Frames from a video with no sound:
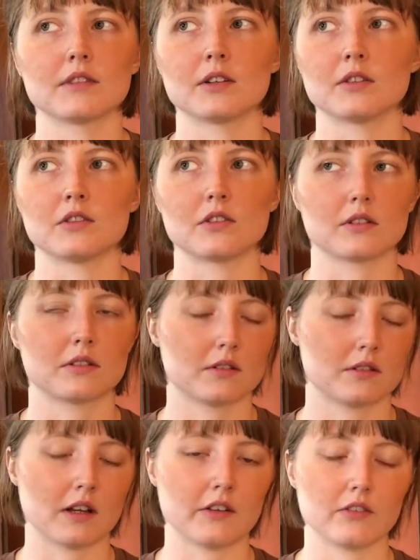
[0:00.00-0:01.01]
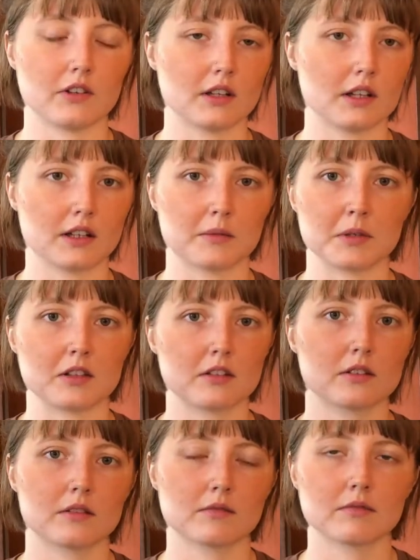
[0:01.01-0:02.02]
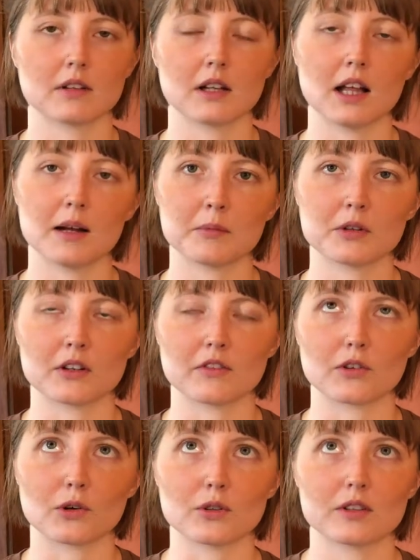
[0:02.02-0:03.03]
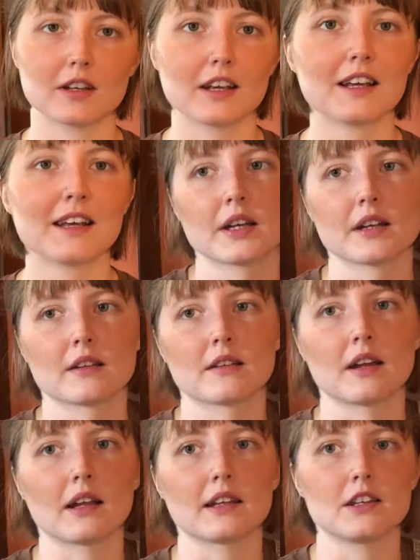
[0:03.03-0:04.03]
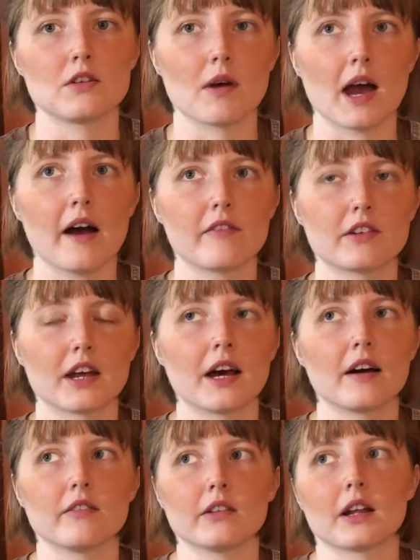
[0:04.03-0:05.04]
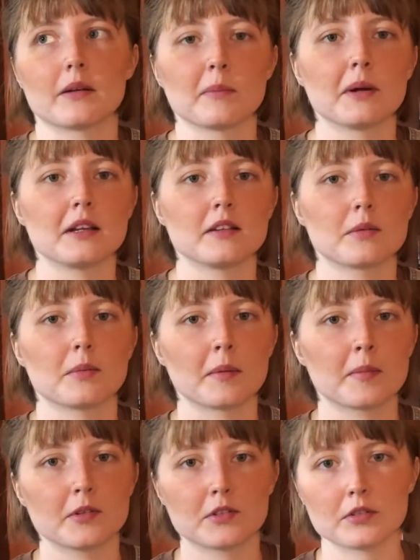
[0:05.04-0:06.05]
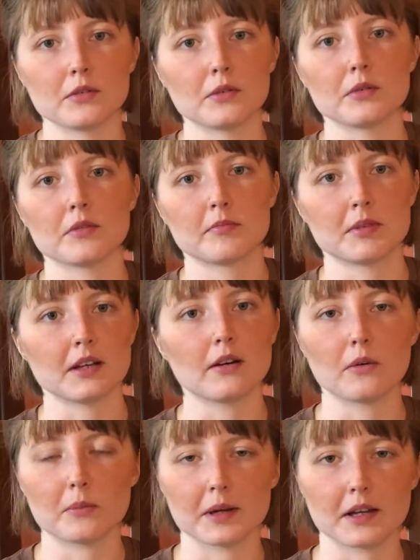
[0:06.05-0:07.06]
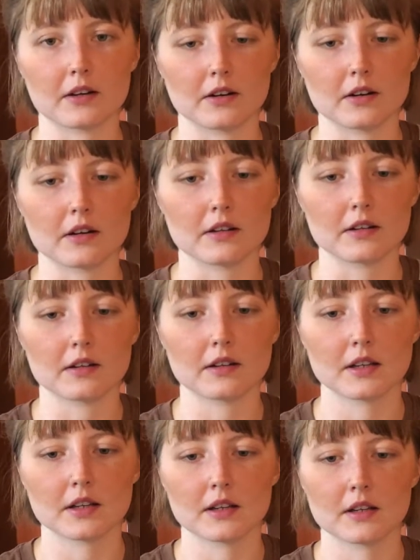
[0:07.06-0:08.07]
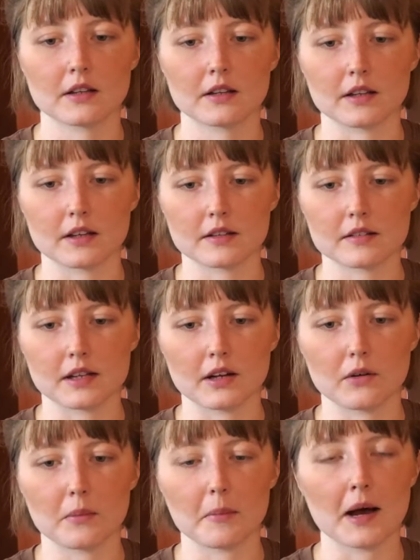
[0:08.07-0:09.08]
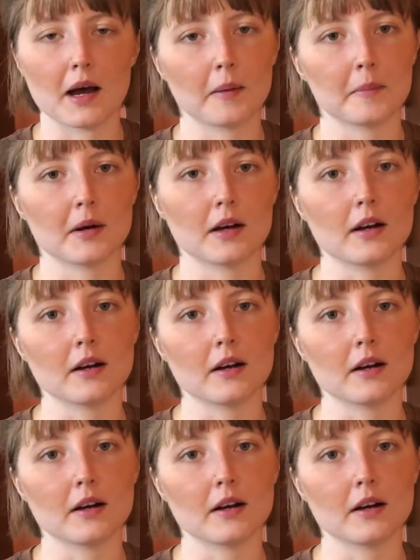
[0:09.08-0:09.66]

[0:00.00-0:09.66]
it would just, I feel like, be a lot more difficult. It's not like you have to have a lot of money to be able to be a homemaker and, like, a stay-at-home mom.